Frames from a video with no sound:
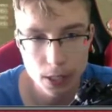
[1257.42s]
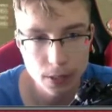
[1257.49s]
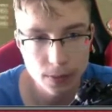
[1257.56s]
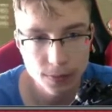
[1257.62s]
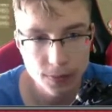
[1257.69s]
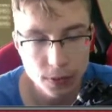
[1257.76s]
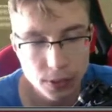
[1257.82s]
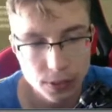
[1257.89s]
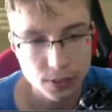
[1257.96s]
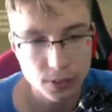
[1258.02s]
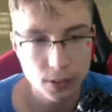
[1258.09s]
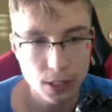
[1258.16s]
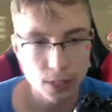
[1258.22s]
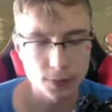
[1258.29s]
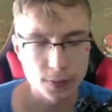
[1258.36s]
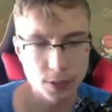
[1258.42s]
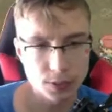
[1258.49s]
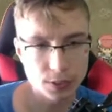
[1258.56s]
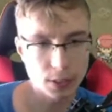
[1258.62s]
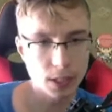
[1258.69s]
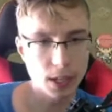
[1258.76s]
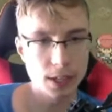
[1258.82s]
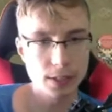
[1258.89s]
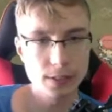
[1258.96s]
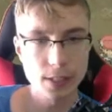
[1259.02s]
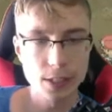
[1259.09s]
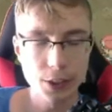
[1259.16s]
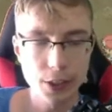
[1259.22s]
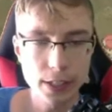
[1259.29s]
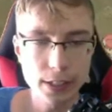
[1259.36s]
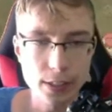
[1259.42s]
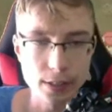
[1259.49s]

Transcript: at first glance, I think